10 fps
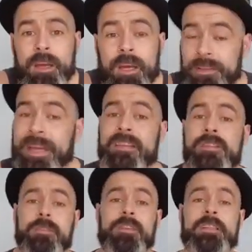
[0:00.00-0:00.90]
And
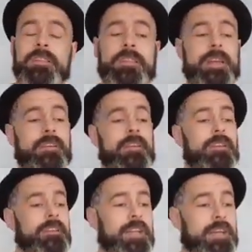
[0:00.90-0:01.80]
that's obviously then,
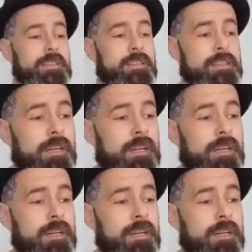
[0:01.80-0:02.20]
that's